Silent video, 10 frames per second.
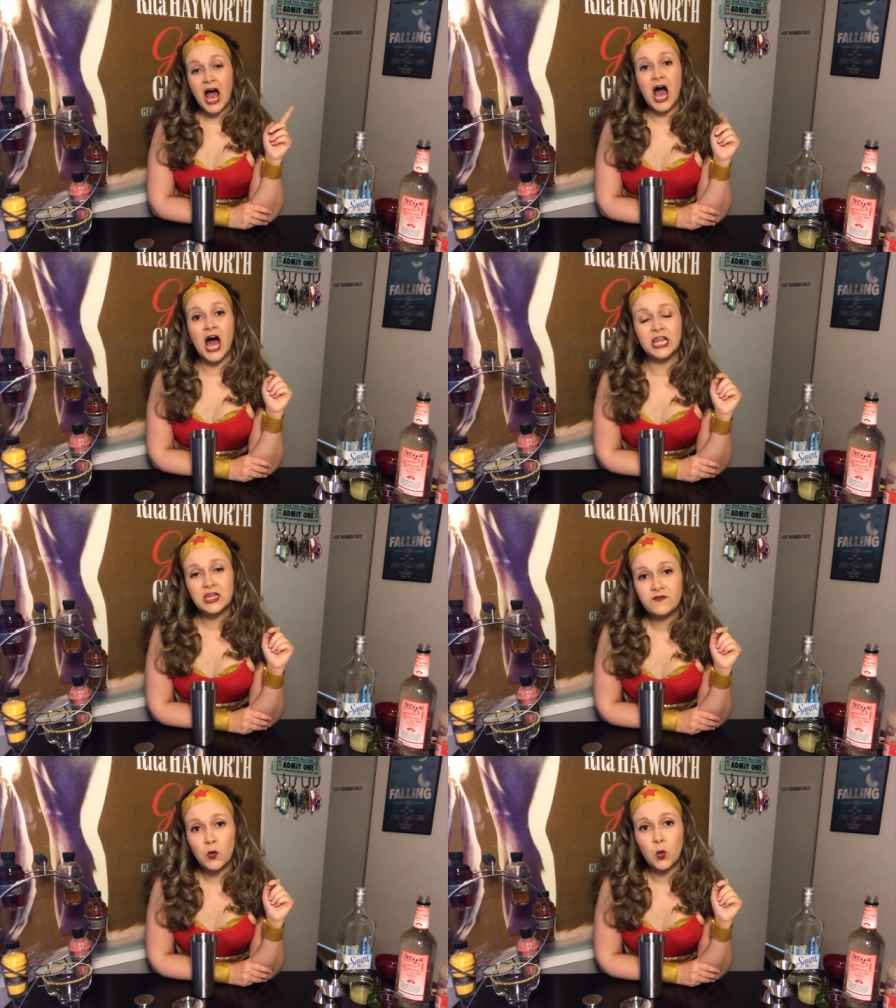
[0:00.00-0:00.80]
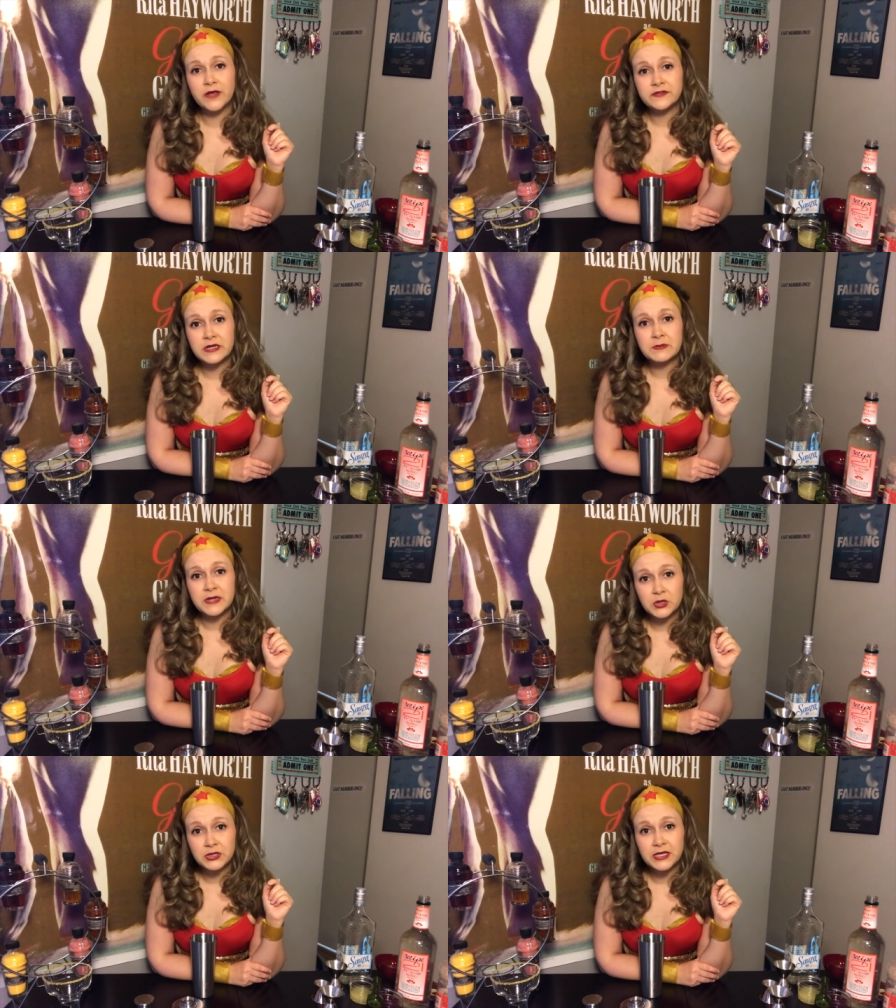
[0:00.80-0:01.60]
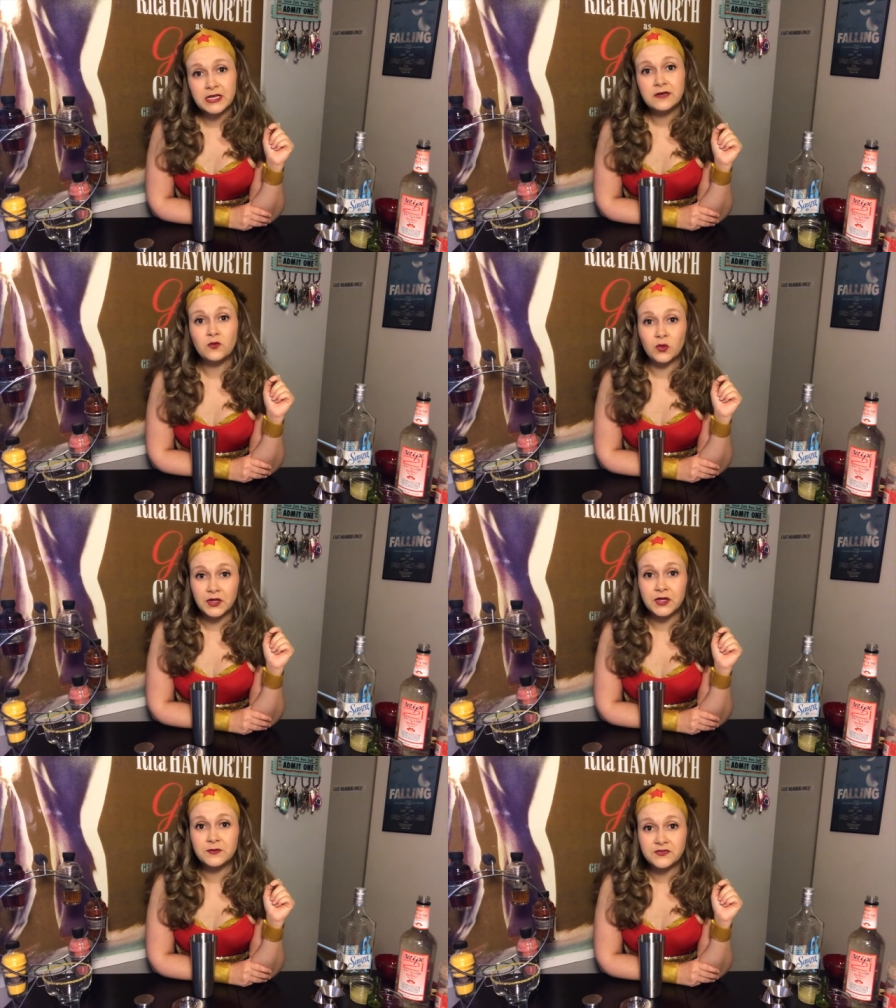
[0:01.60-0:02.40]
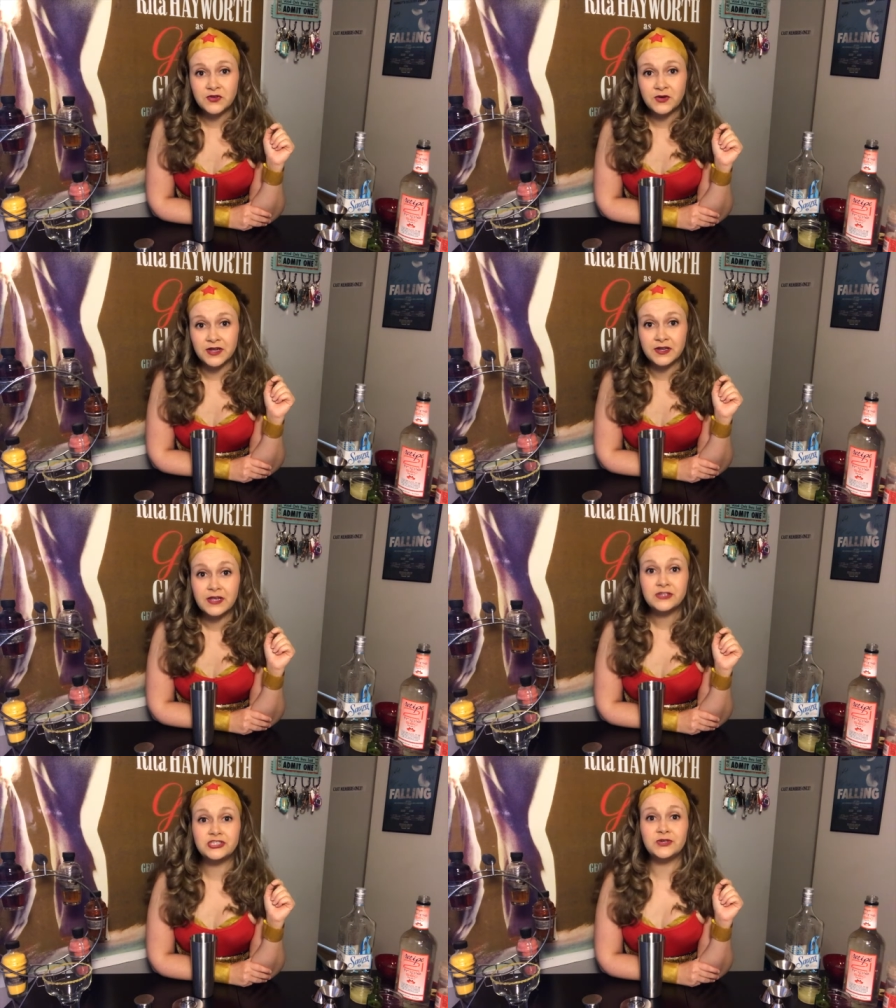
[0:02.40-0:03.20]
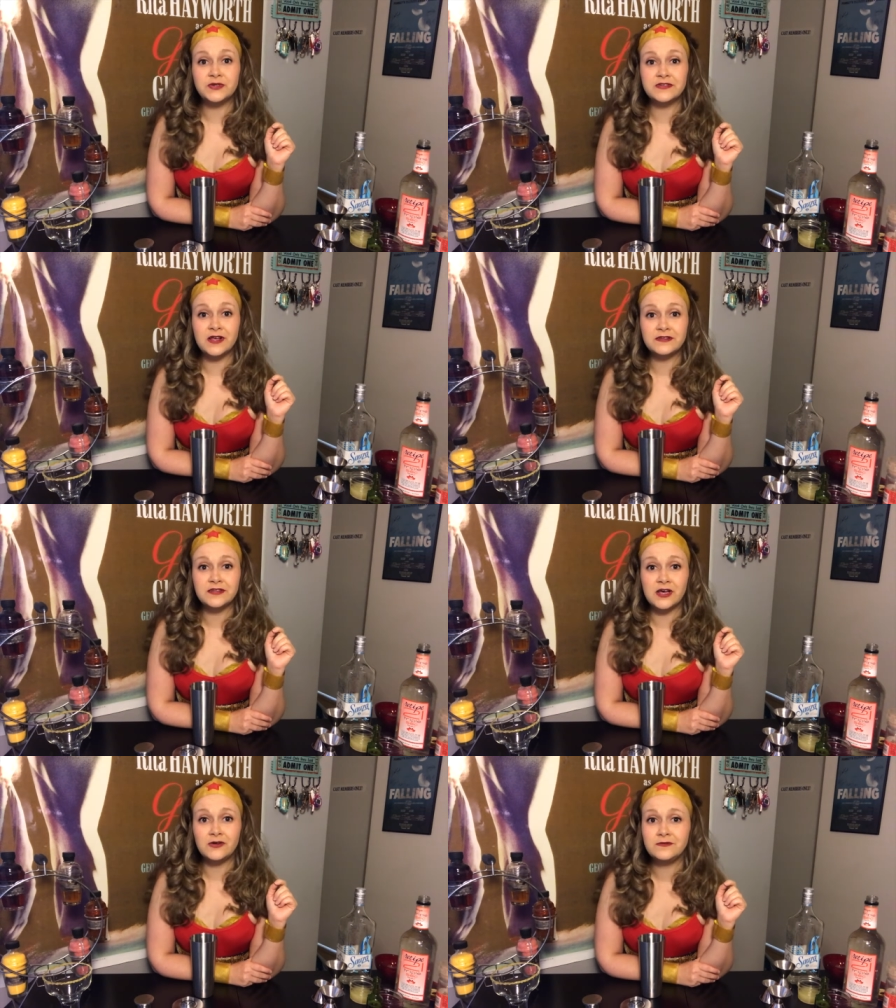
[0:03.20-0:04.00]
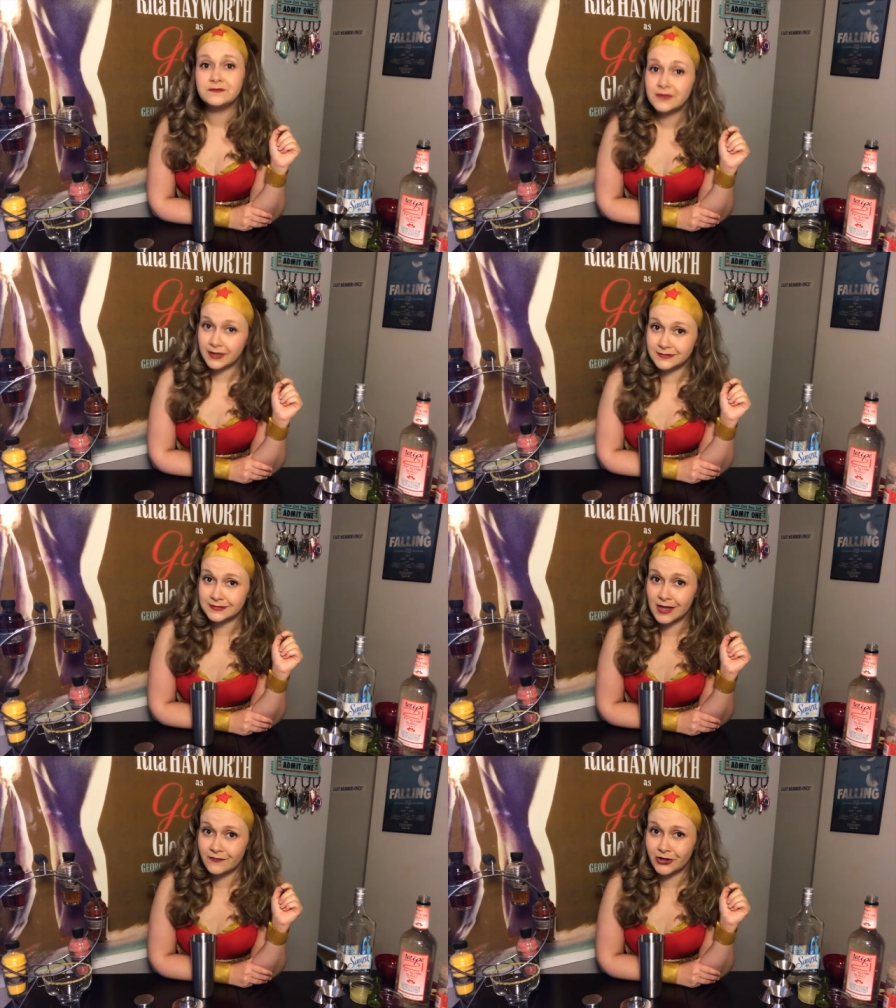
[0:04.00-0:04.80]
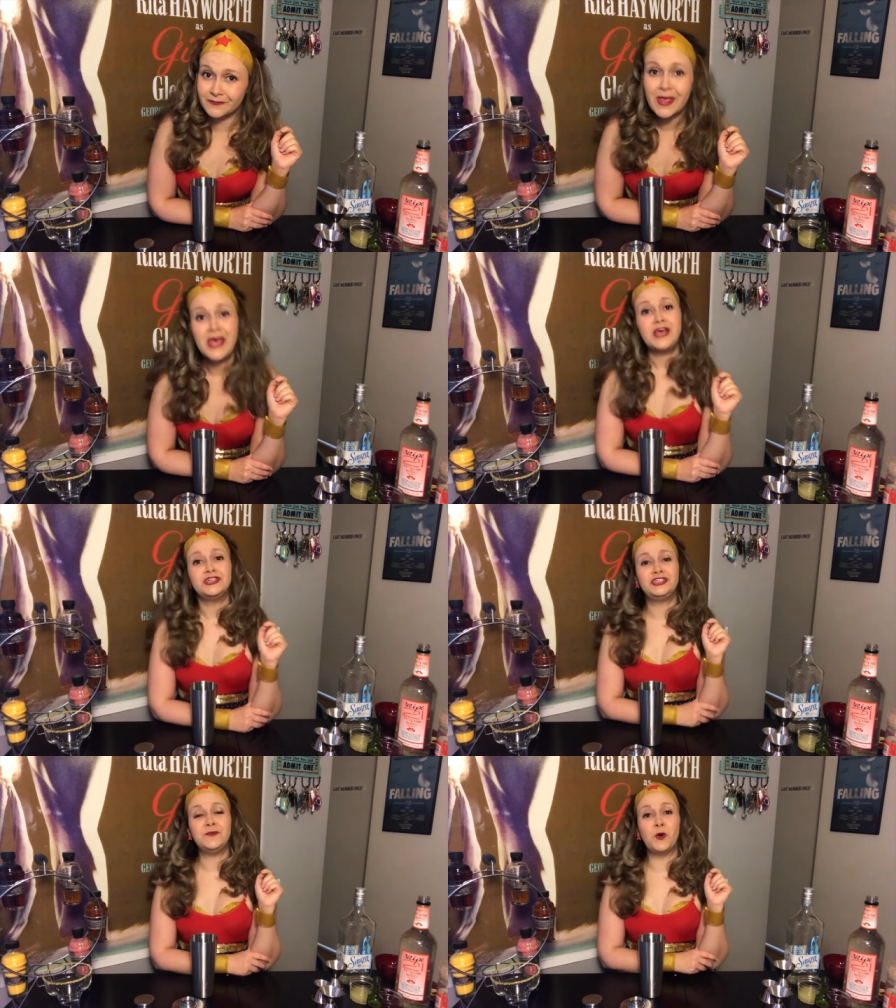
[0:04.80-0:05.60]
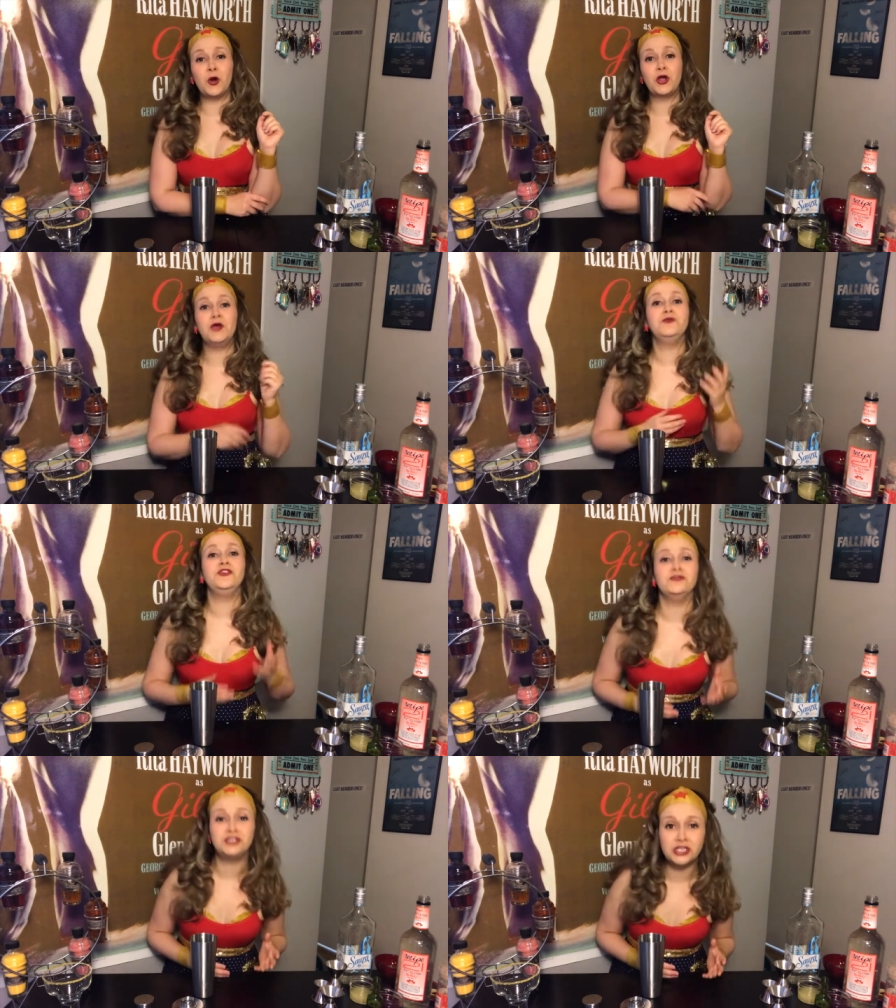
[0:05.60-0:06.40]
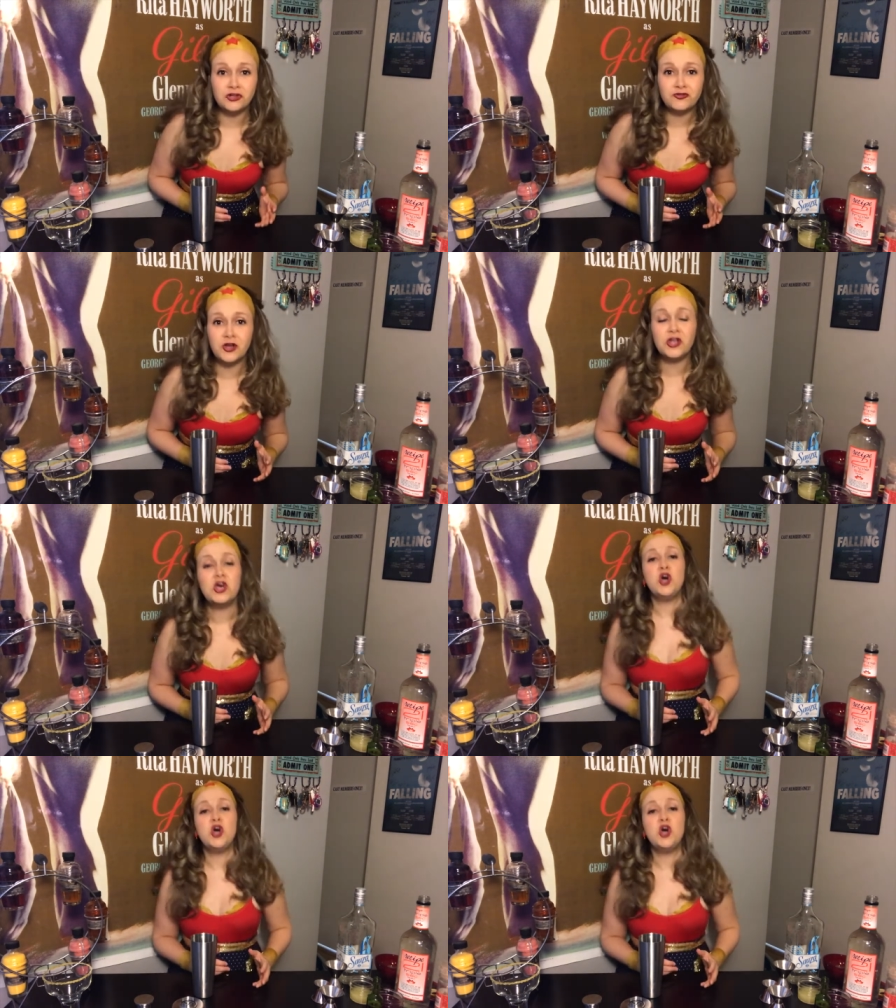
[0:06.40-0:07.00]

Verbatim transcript: Olive wasn't merely William's student, she was also his lover. She bore him two children